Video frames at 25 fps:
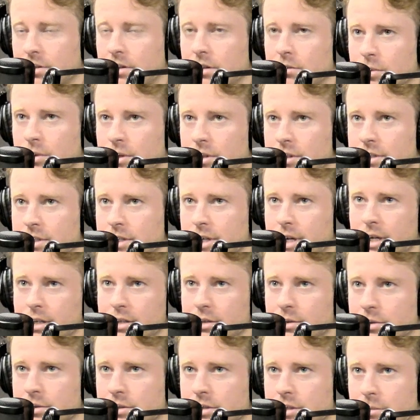one side,
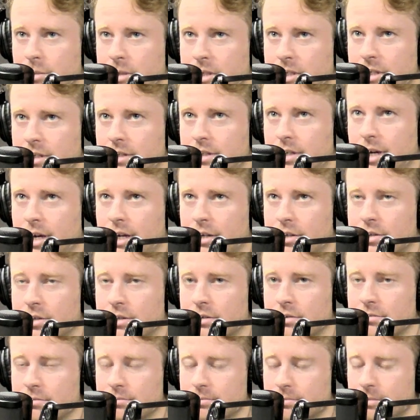so semi-detached
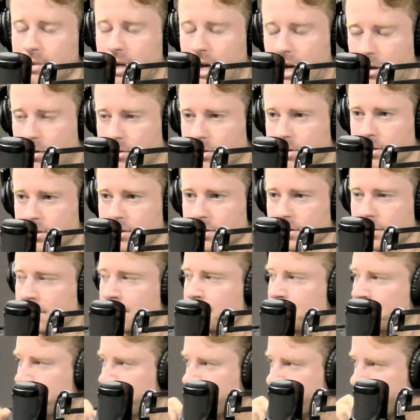houses,
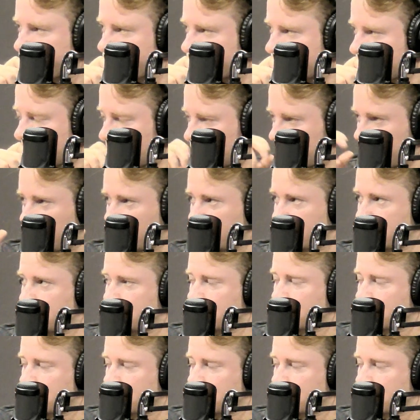and we had 6